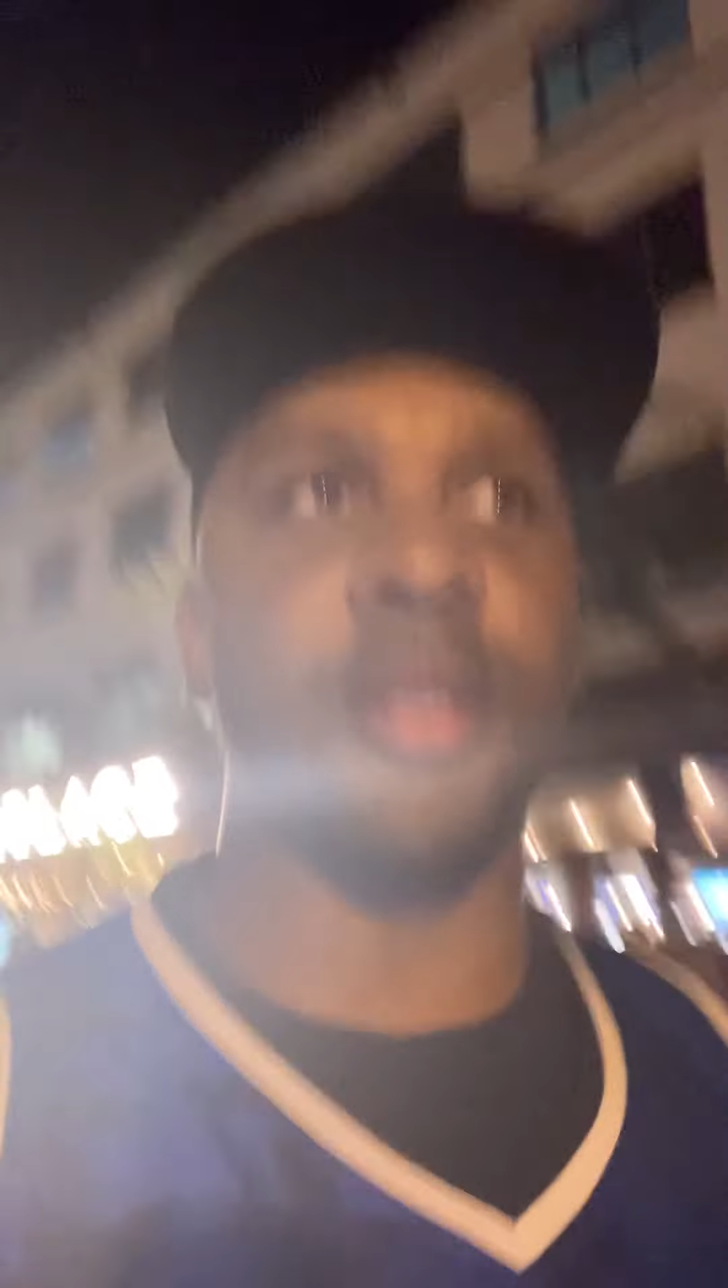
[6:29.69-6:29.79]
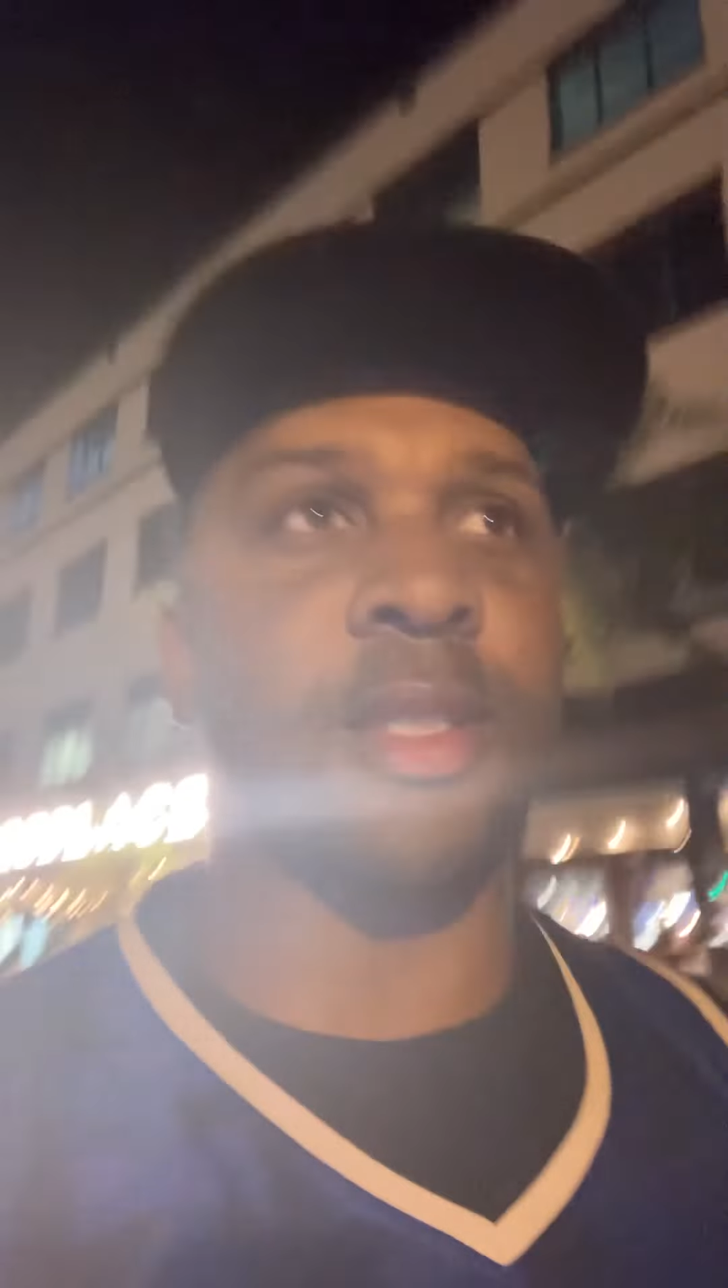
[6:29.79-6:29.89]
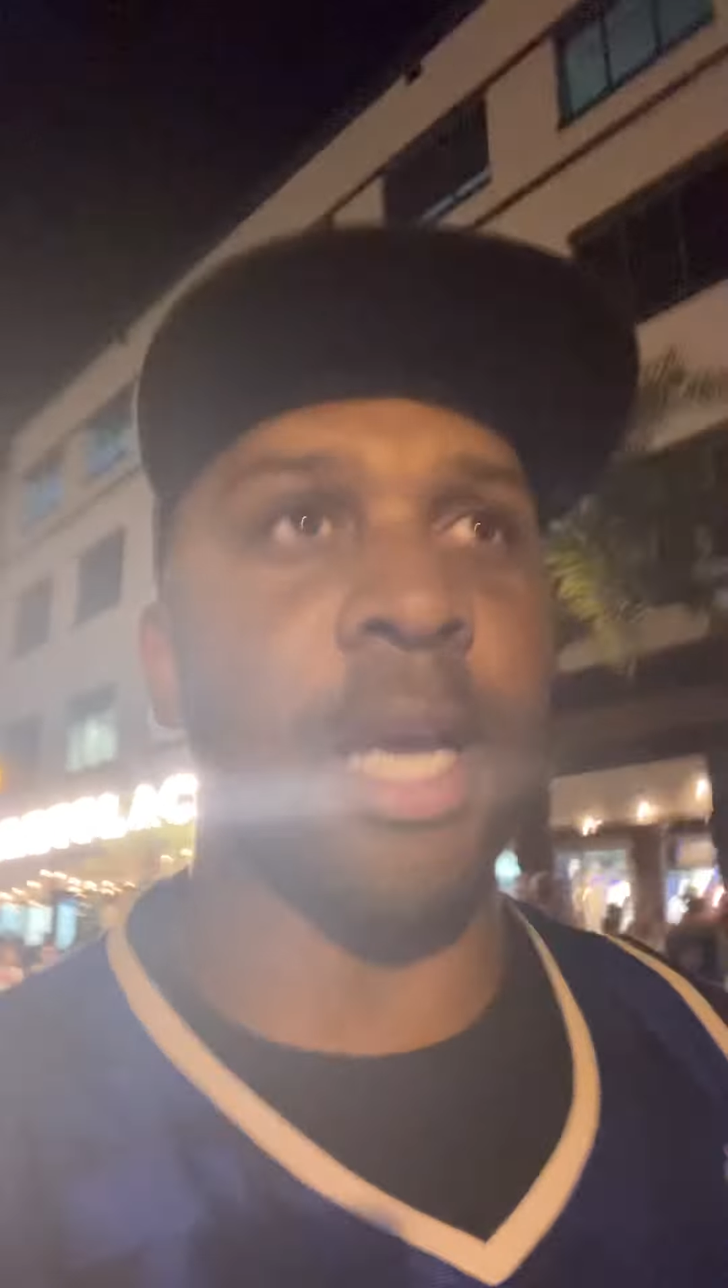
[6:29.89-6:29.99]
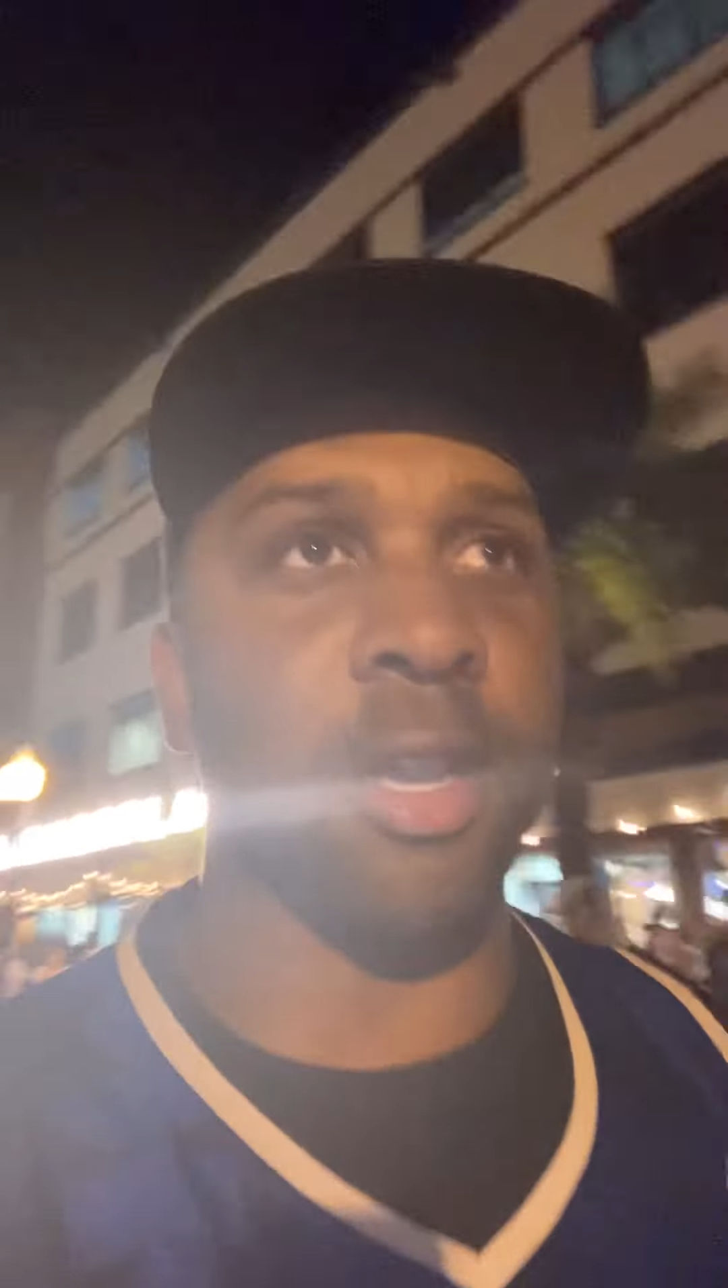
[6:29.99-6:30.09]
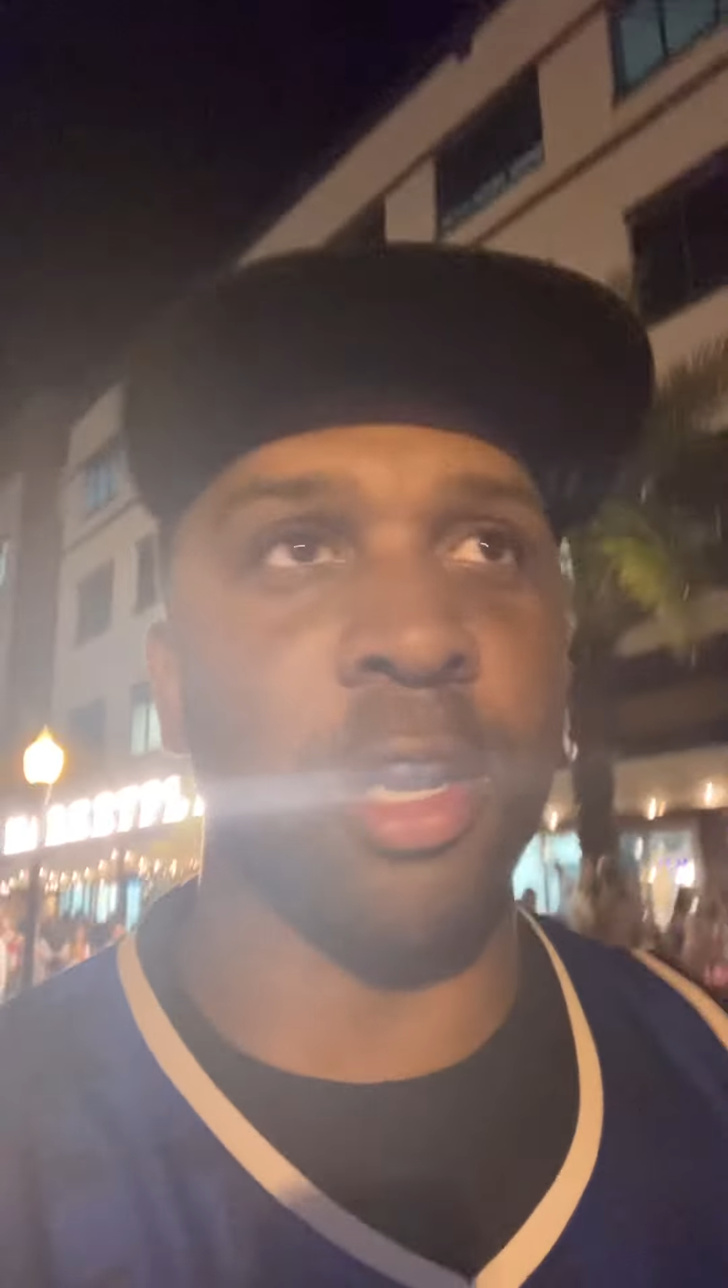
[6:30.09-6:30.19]

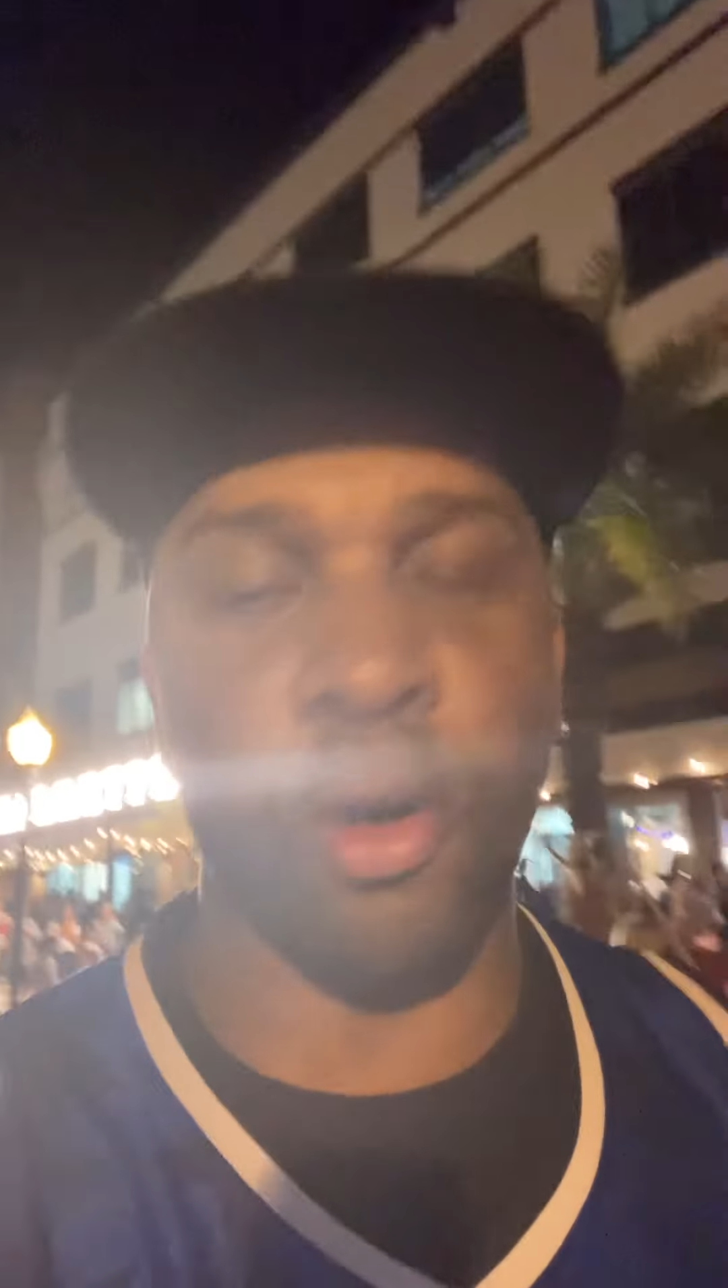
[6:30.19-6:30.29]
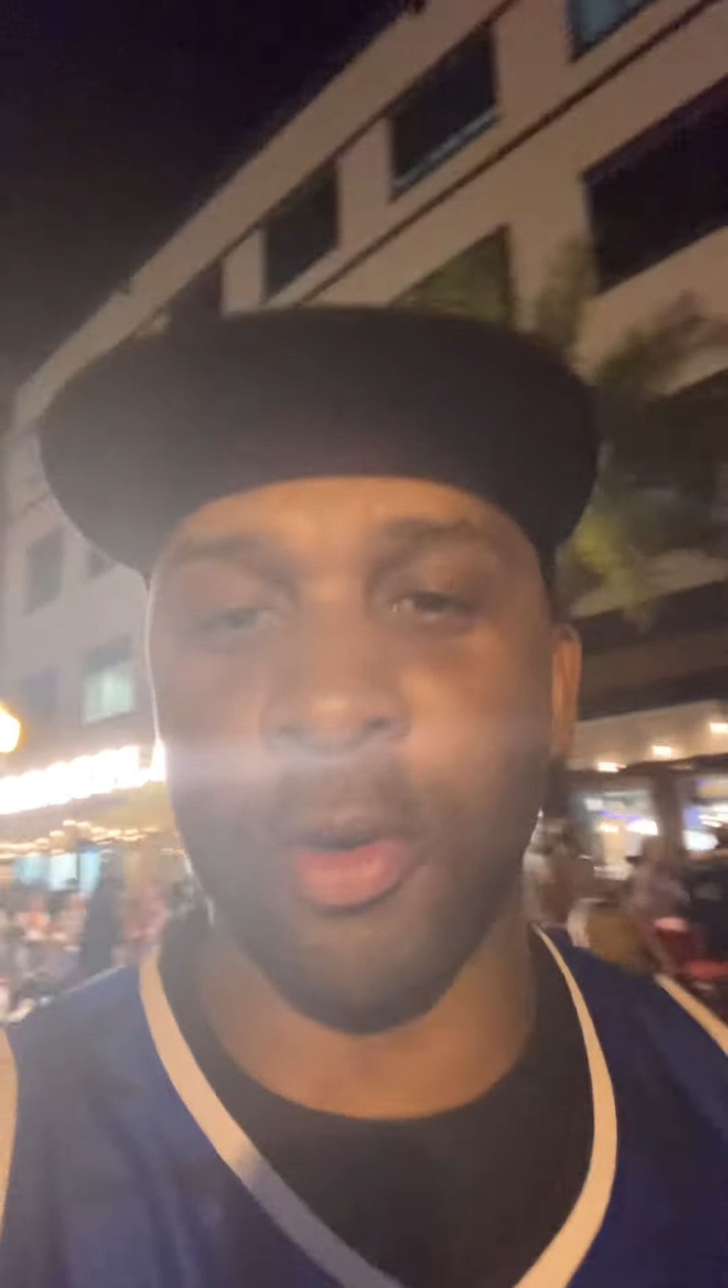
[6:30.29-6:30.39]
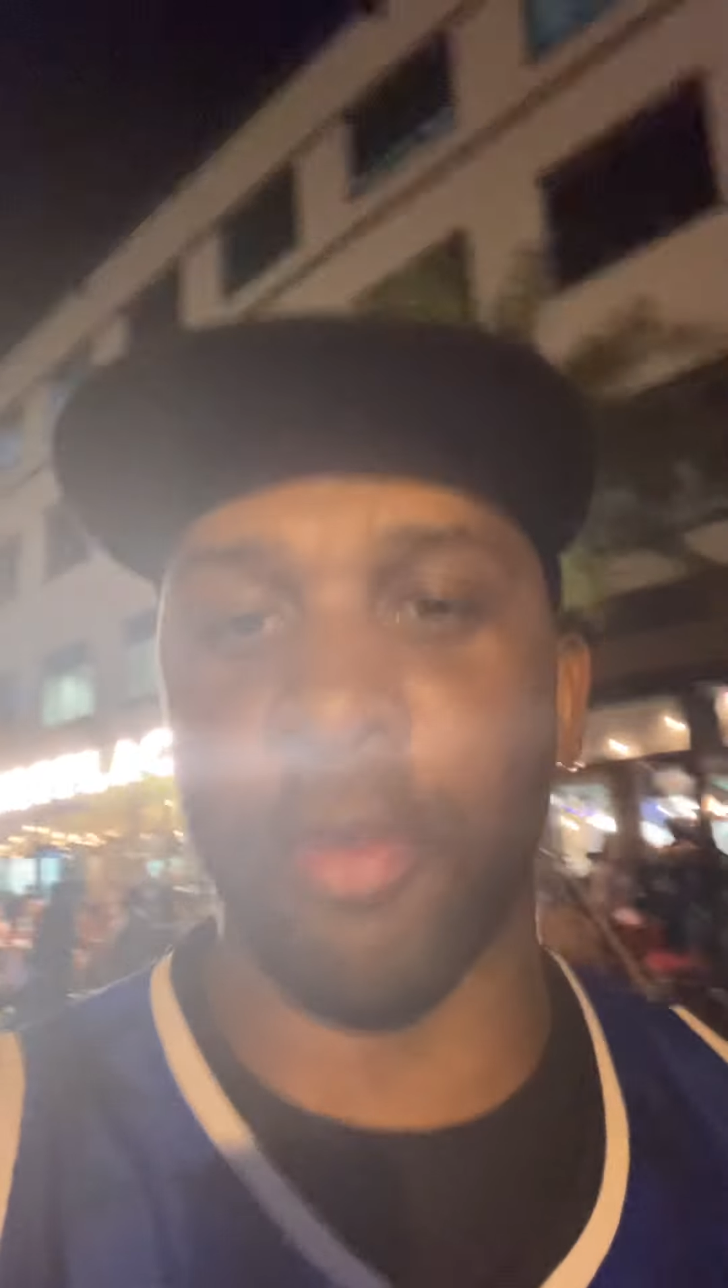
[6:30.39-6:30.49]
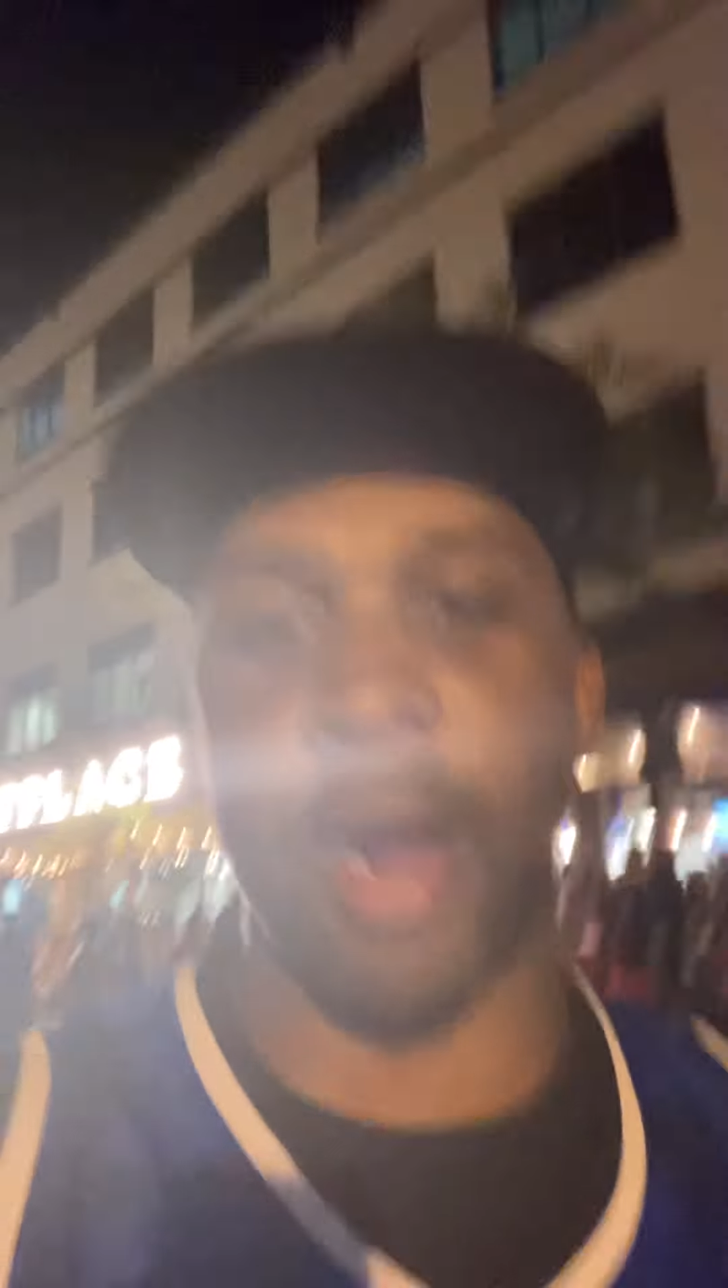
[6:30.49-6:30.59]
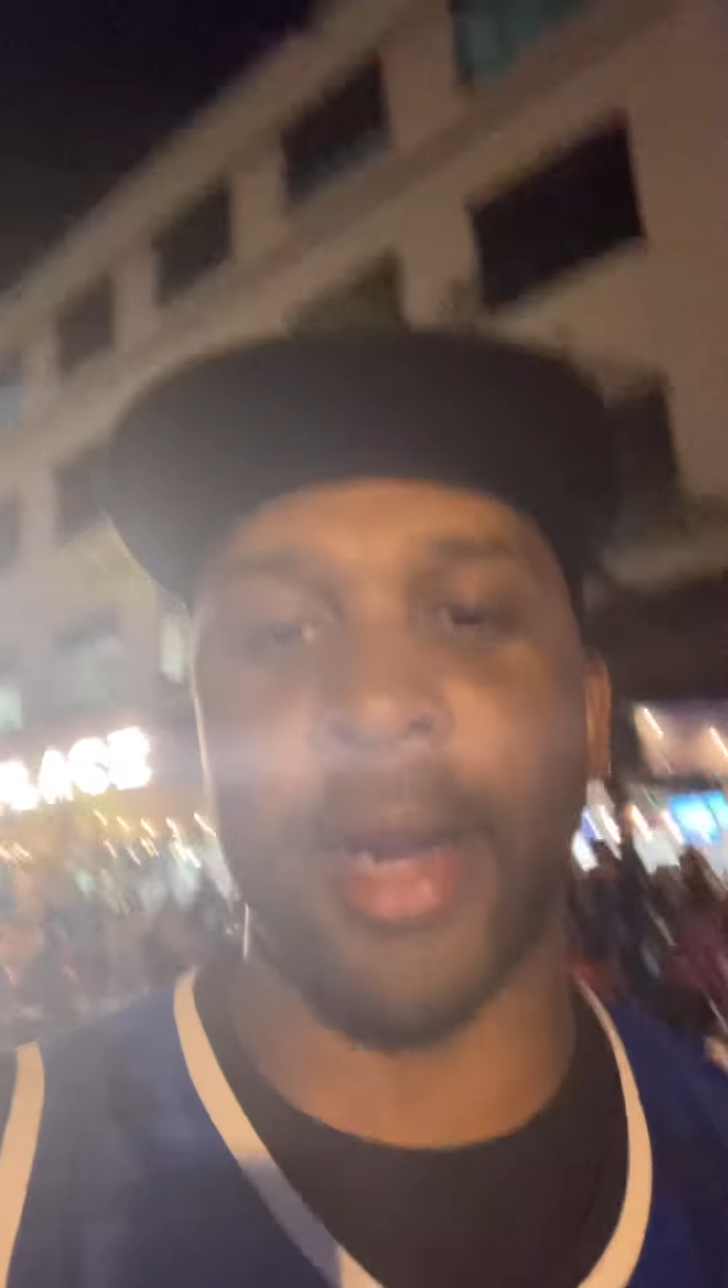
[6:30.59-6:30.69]
that are local right